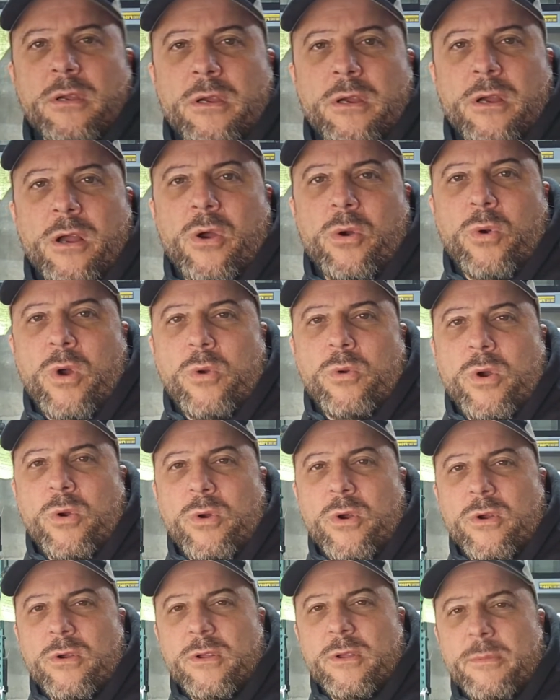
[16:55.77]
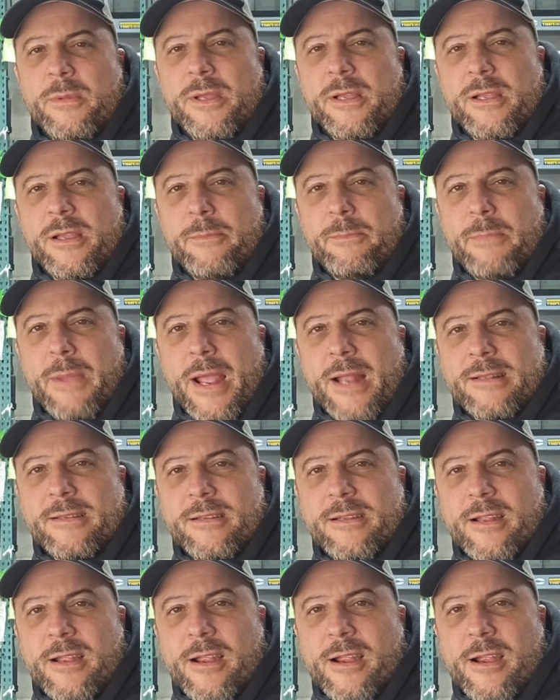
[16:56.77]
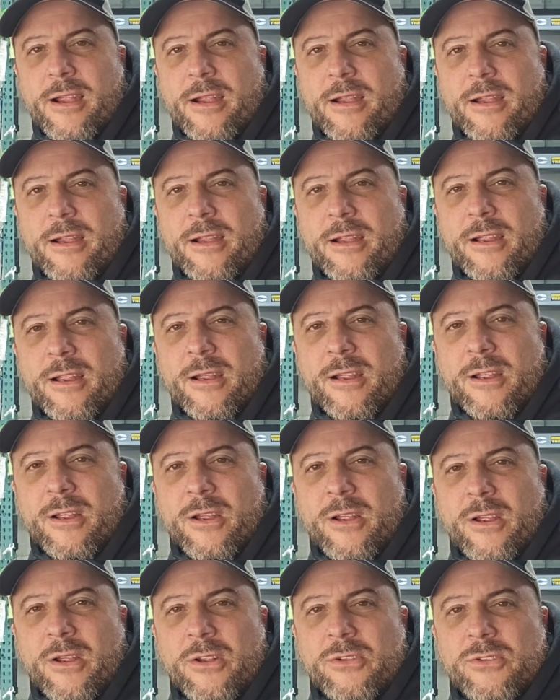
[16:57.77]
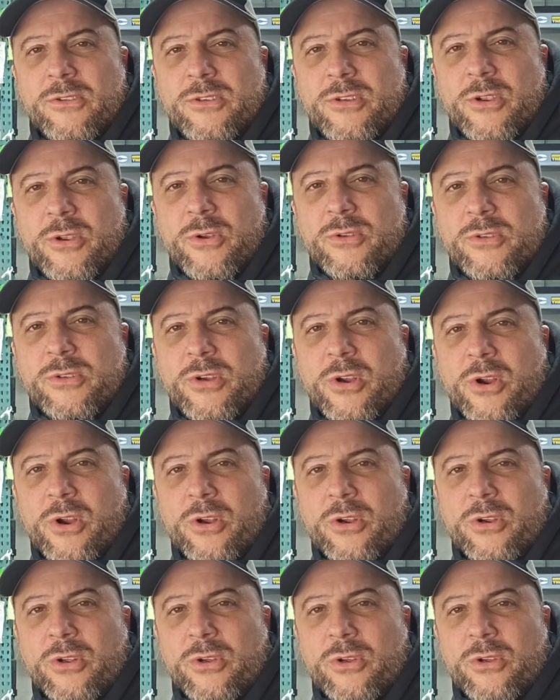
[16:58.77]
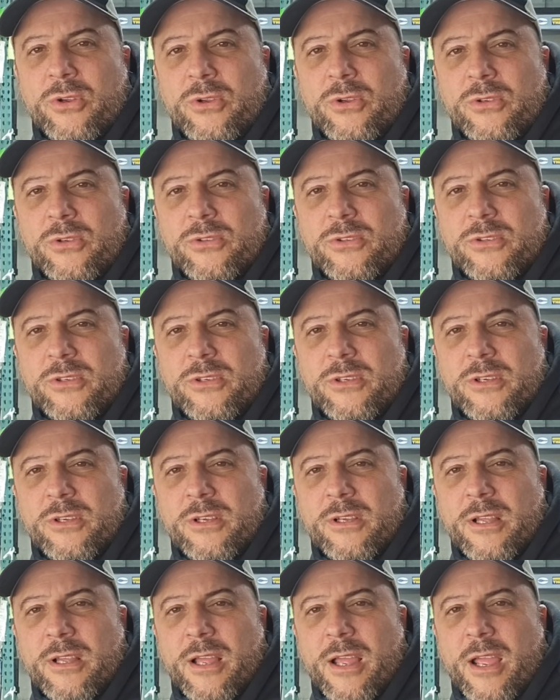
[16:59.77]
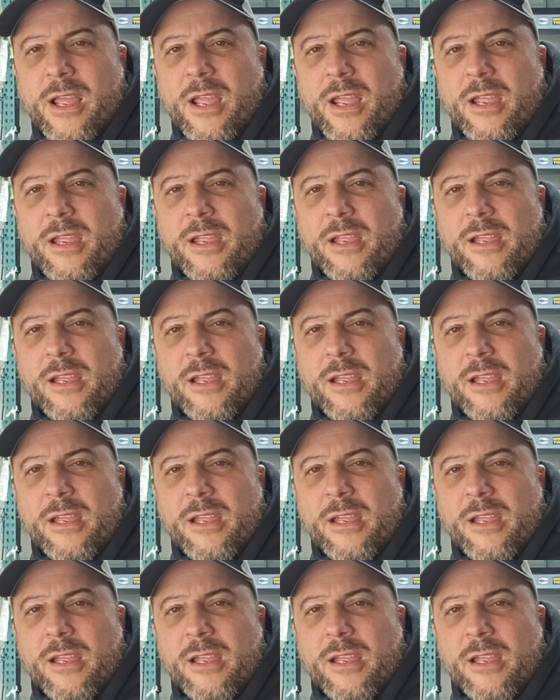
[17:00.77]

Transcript: Oh, whoa, whoa, whoa, let me get back to there. 2 turtles. Hey.